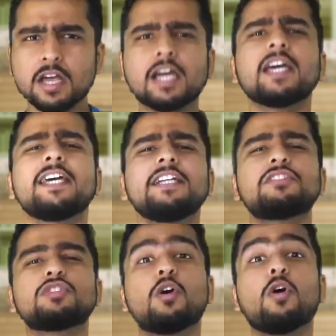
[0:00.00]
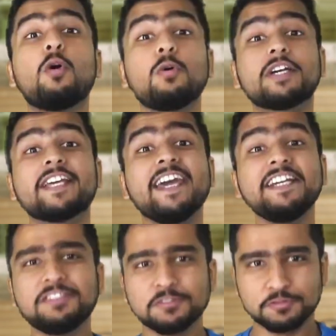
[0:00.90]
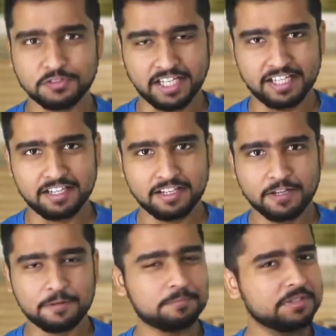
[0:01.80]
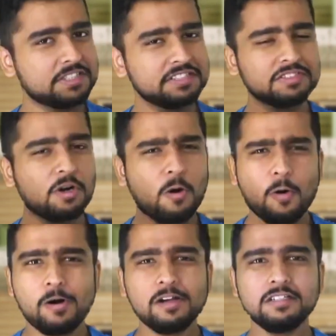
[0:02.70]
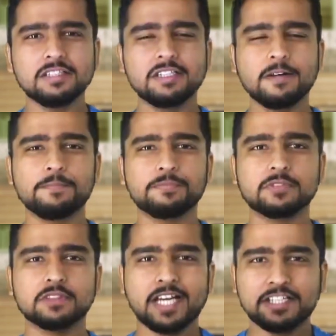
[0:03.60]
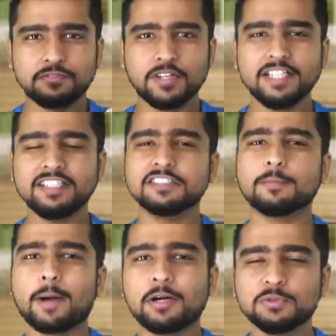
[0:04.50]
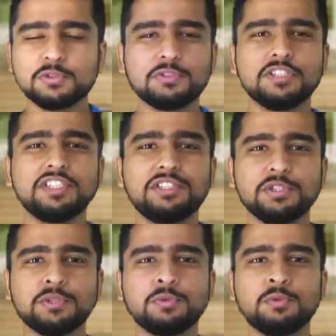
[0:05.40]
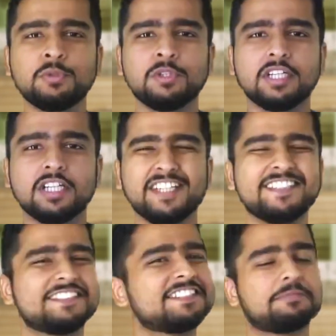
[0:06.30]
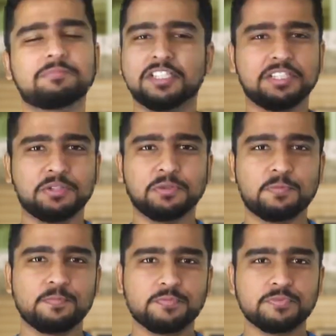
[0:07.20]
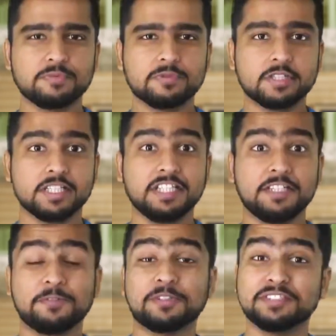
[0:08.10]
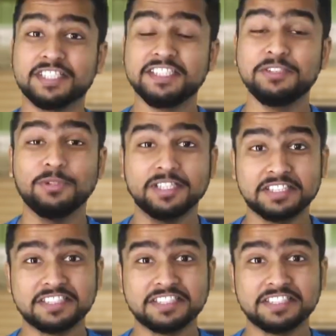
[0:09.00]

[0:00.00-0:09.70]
It's okay to fail, because all that failure is about to teach you is something new, if you're ready to learn.